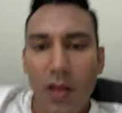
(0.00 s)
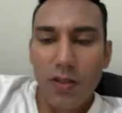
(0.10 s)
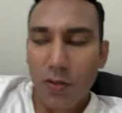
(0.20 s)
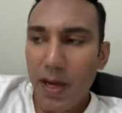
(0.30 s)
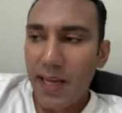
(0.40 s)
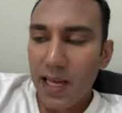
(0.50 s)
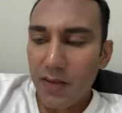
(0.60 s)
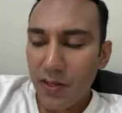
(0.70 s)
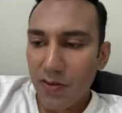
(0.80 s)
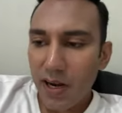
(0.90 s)
So my
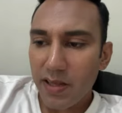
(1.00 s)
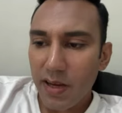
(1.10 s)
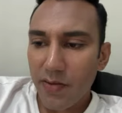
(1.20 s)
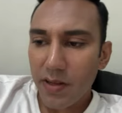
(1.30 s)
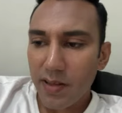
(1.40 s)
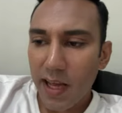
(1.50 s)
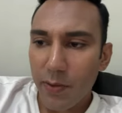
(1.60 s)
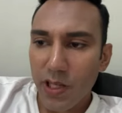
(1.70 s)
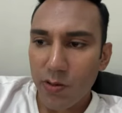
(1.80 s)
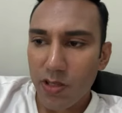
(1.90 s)
life is very different to how
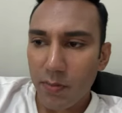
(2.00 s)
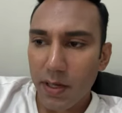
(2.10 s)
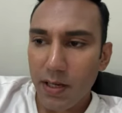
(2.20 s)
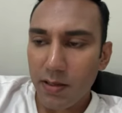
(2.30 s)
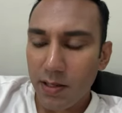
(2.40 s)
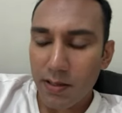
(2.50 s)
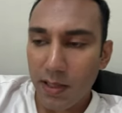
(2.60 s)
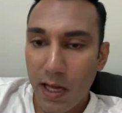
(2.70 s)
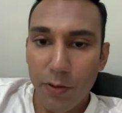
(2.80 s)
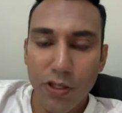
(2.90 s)
it used to be and
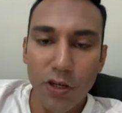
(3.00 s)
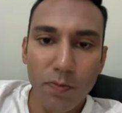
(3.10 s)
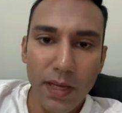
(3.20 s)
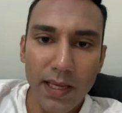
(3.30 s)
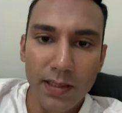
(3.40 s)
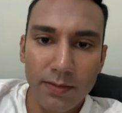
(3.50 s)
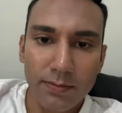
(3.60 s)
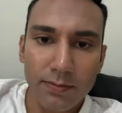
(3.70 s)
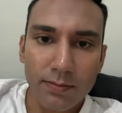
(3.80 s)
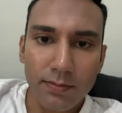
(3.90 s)
how it should be.
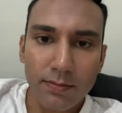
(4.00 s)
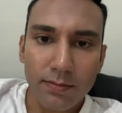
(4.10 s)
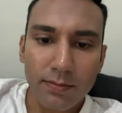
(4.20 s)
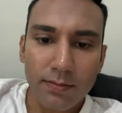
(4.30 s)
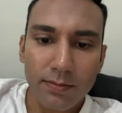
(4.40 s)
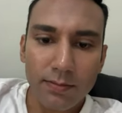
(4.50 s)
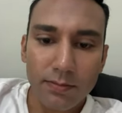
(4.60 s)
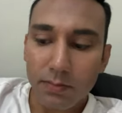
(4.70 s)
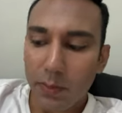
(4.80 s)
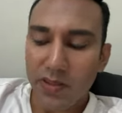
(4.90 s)

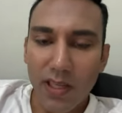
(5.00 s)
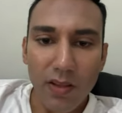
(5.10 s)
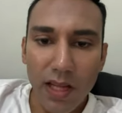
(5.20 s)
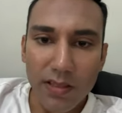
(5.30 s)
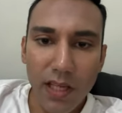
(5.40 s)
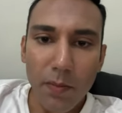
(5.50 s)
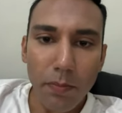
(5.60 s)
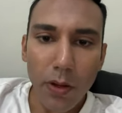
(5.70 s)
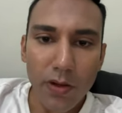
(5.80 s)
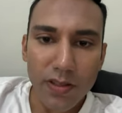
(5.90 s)
But I'm still that same
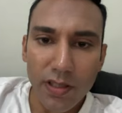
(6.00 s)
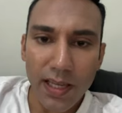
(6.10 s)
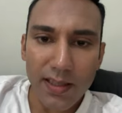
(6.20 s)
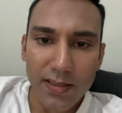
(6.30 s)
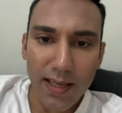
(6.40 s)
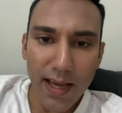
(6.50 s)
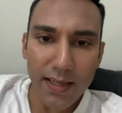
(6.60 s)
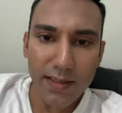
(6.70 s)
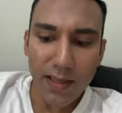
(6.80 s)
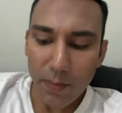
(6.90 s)
person
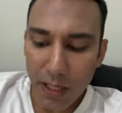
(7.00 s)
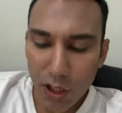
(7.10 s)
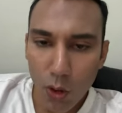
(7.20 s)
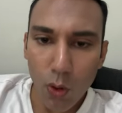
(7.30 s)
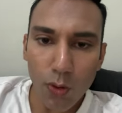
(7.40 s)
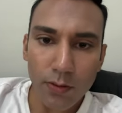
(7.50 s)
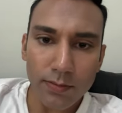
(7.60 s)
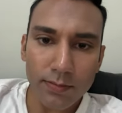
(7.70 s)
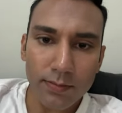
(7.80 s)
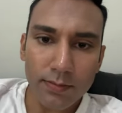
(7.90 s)
inside at my core.
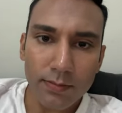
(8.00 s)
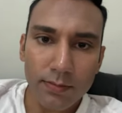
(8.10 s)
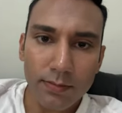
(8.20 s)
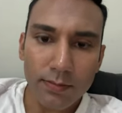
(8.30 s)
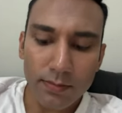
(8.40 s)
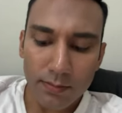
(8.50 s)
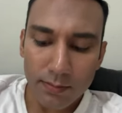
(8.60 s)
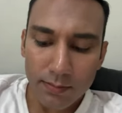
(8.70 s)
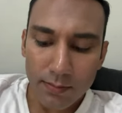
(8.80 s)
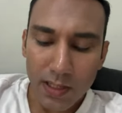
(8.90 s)

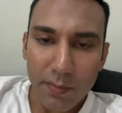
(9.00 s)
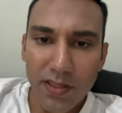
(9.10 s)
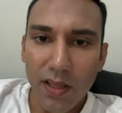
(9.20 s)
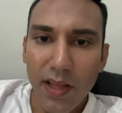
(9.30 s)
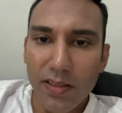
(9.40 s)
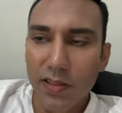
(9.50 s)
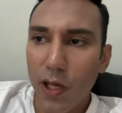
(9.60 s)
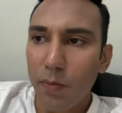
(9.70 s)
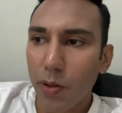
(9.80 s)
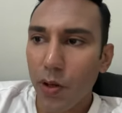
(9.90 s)
I'm still that
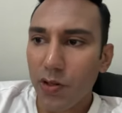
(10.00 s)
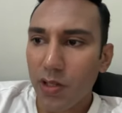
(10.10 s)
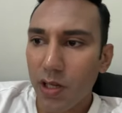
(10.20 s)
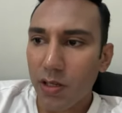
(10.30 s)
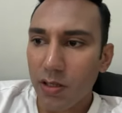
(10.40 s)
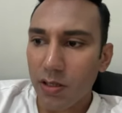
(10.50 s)
same person